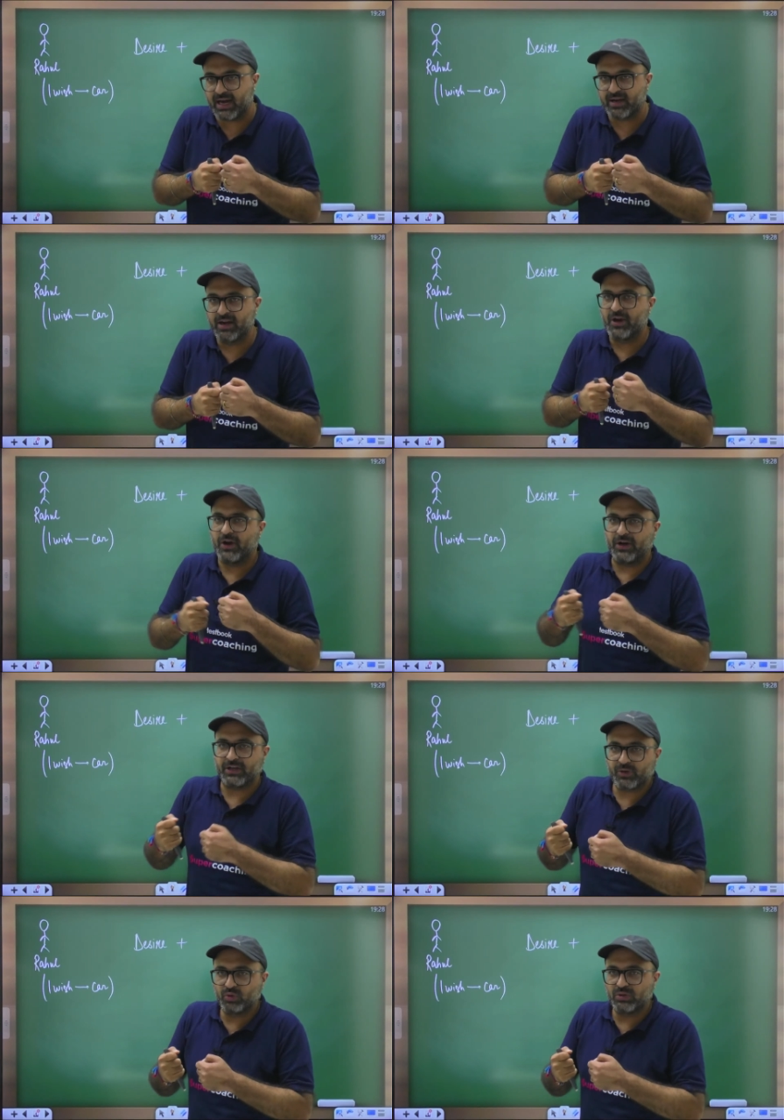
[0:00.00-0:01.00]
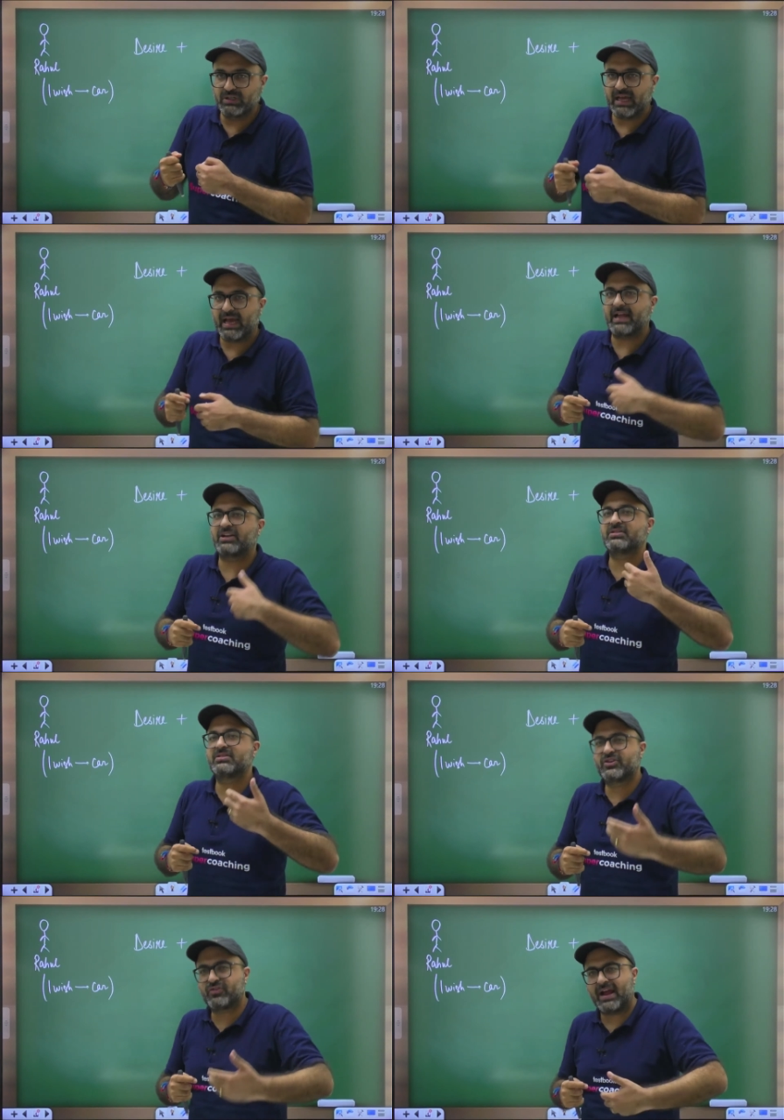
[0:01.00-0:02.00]
on Google and
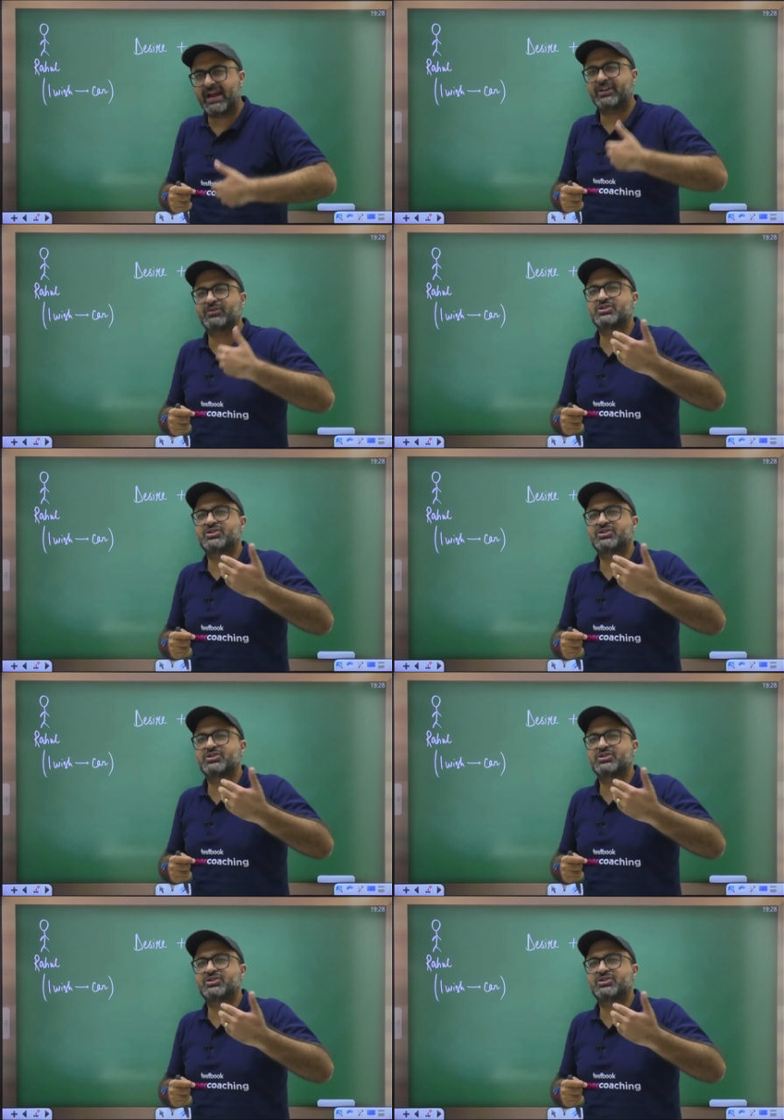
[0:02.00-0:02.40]
tried to check